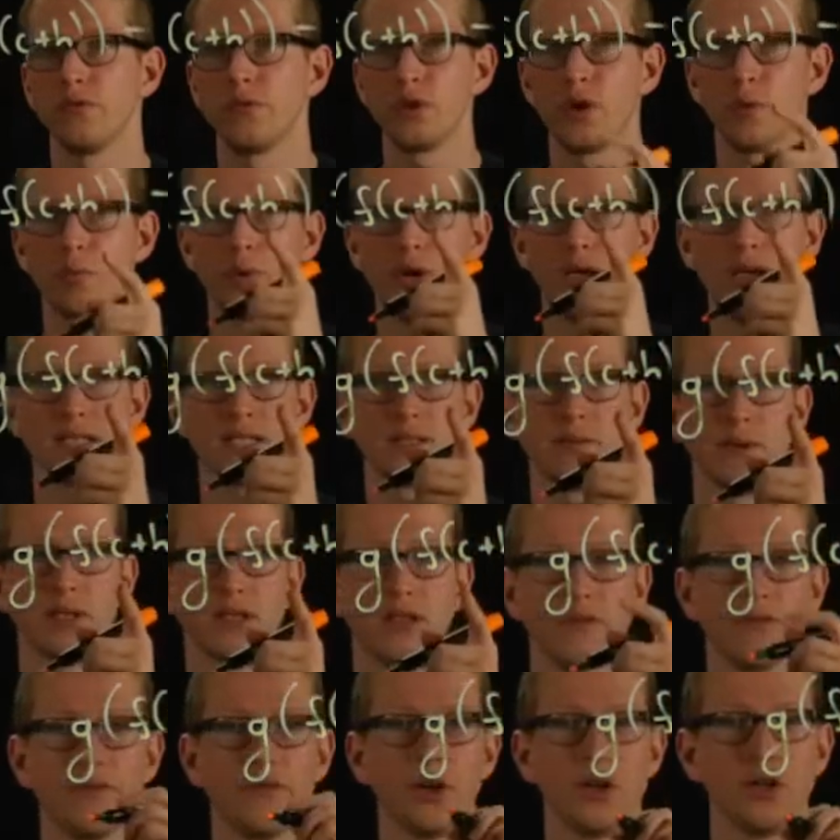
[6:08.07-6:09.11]
we approximate
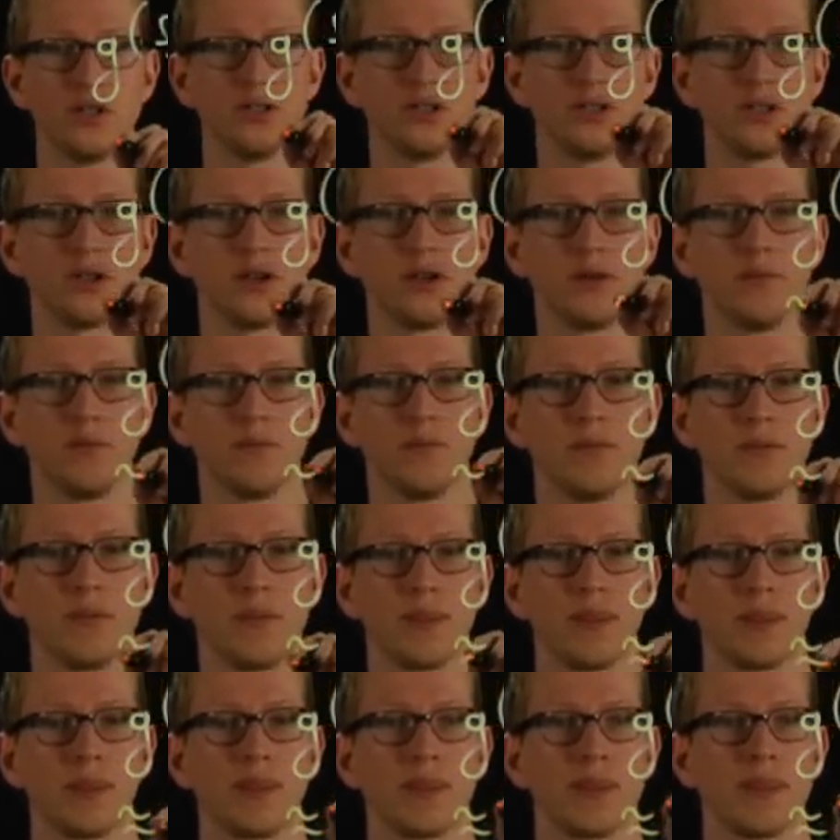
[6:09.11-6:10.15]
the first term
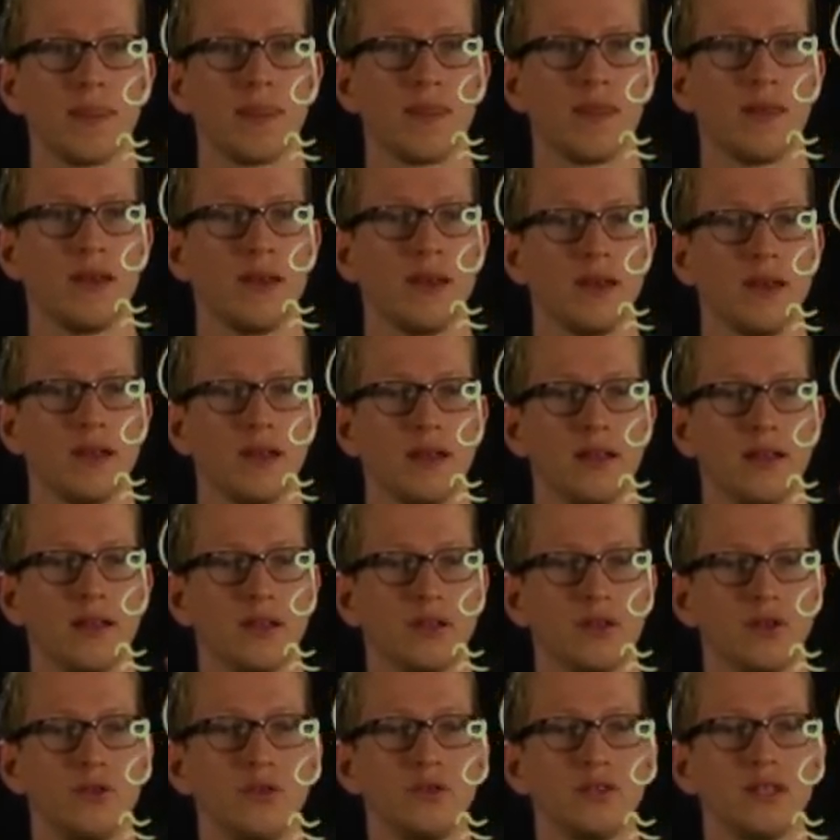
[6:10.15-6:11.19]

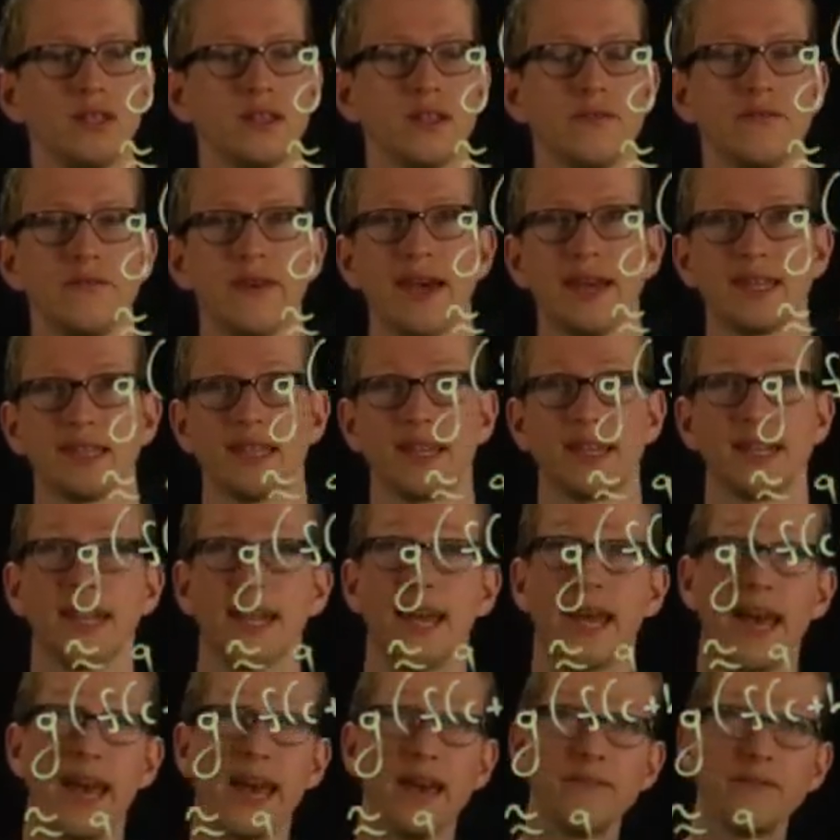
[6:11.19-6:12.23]
using the fact that
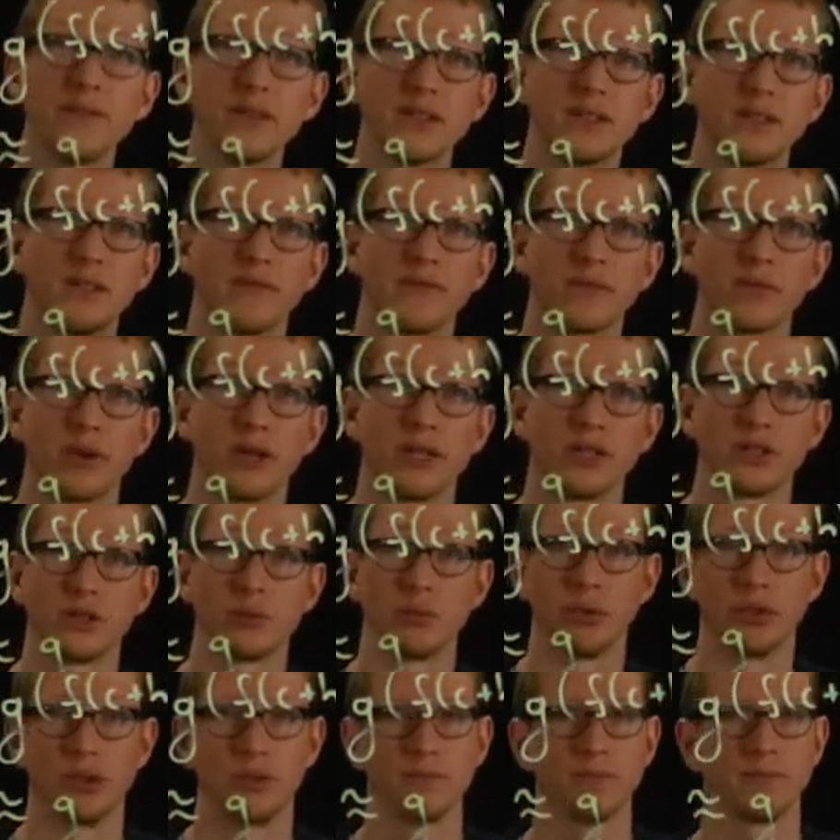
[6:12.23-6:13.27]
f is
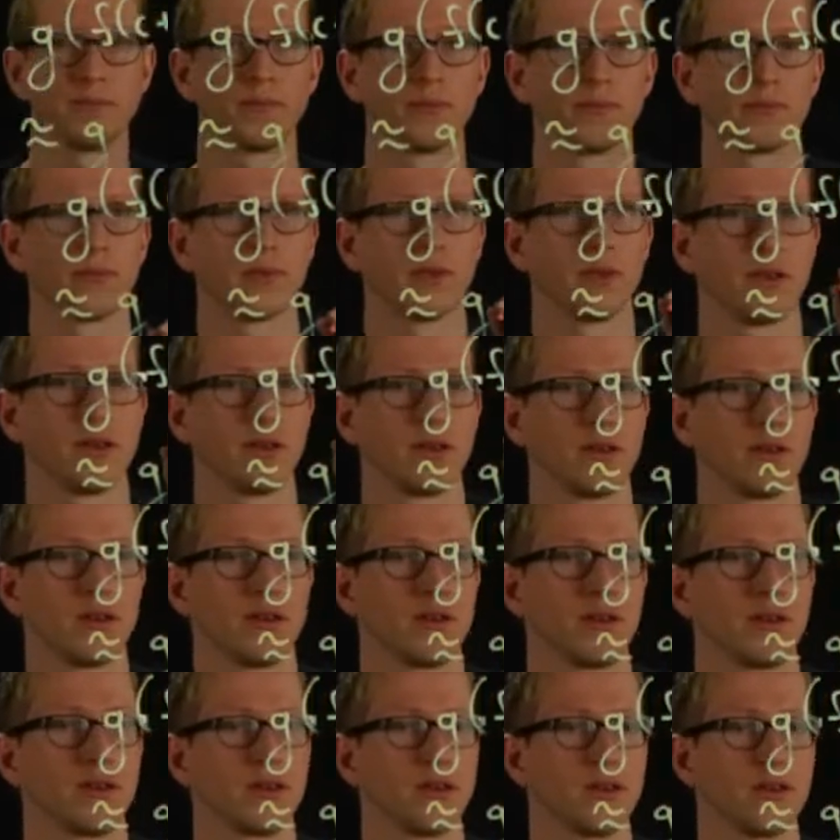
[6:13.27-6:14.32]
differentiable,
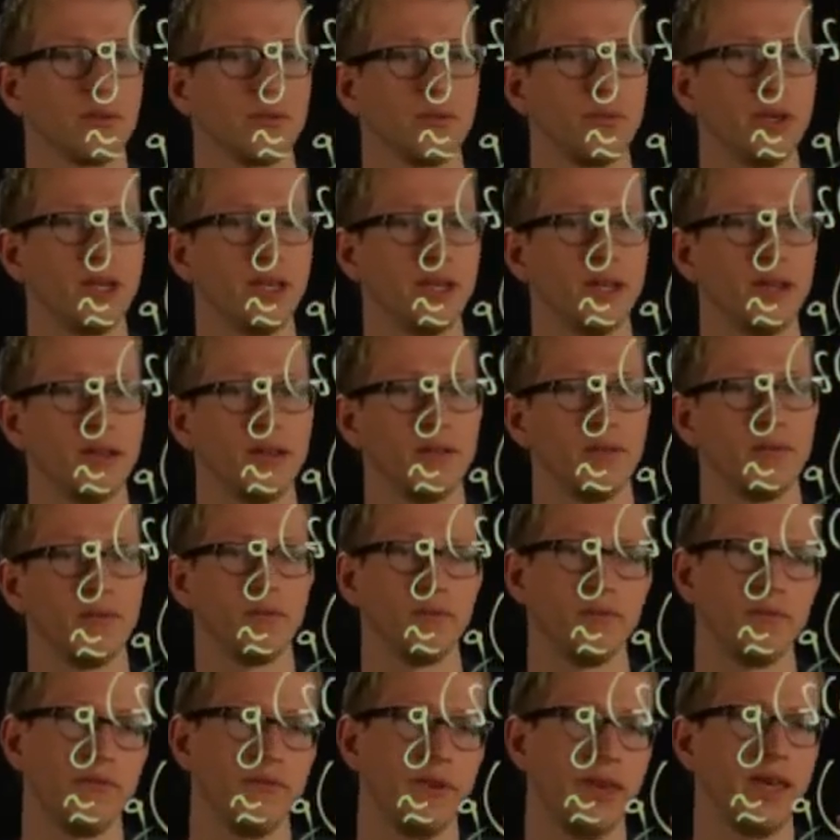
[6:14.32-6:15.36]
we can
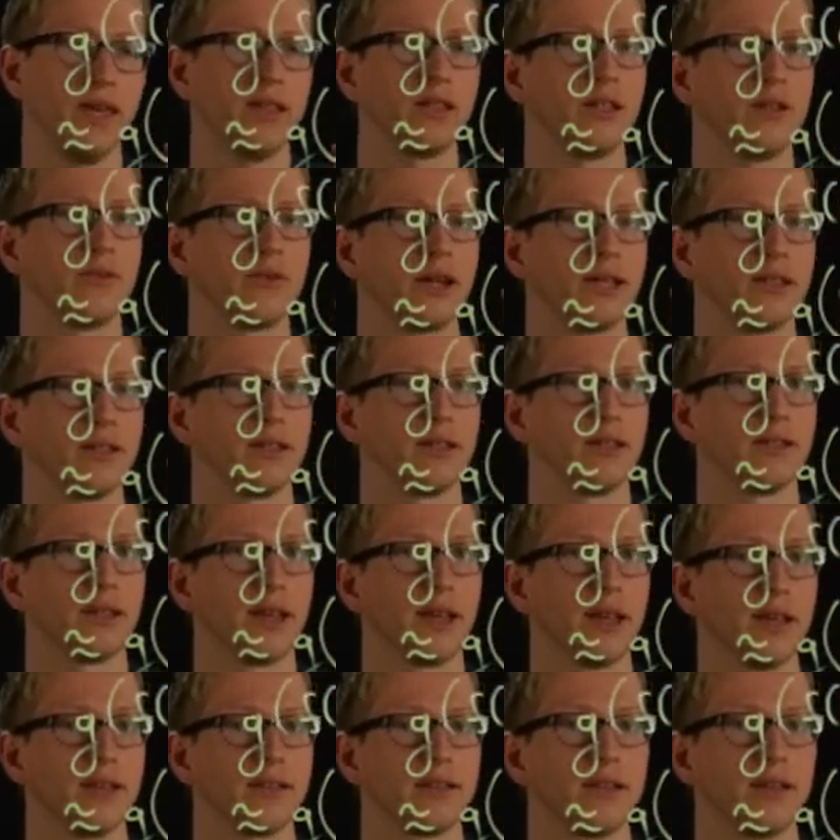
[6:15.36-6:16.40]
vaguely write this
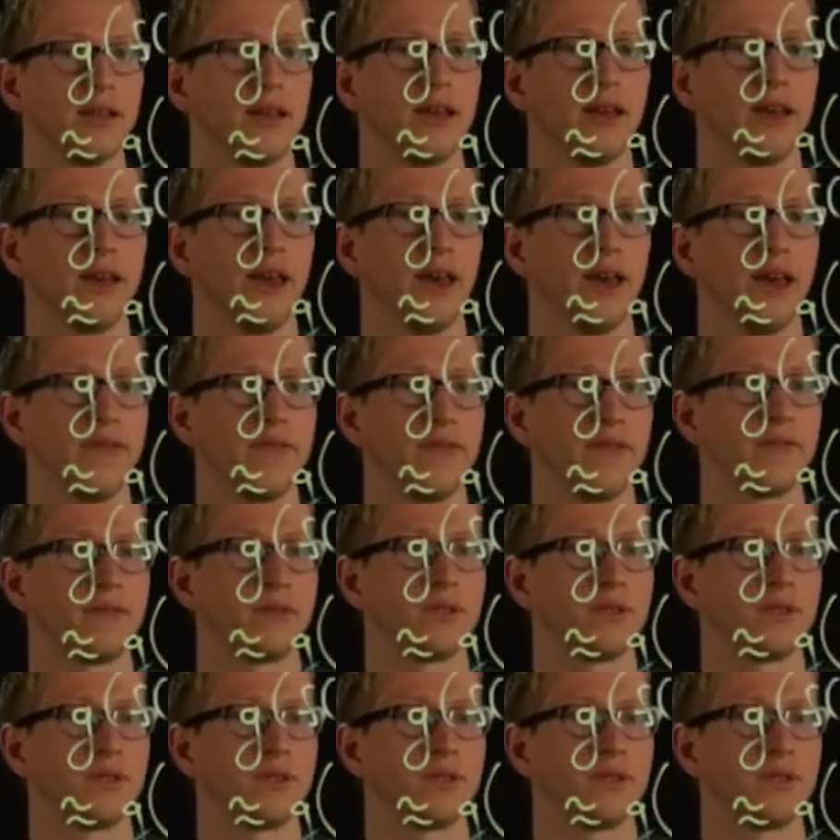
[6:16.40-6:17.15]
as f of